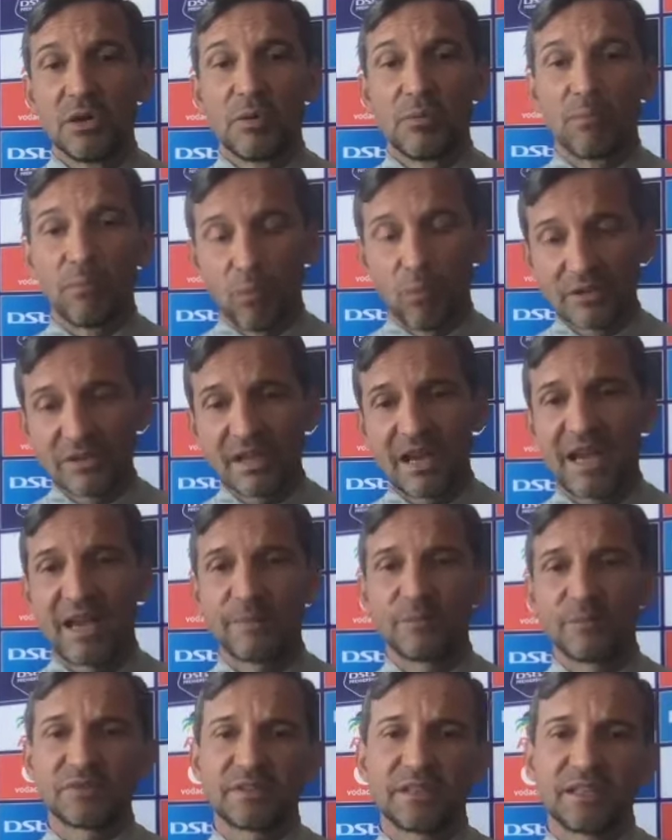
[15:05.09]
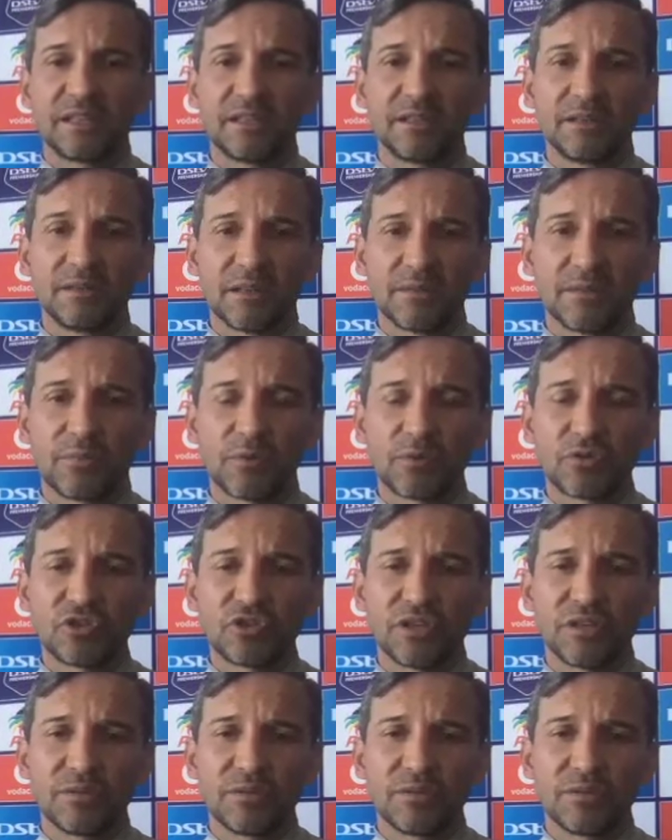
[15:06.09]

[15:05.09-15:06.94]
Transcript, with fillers: more times than than Ponchi,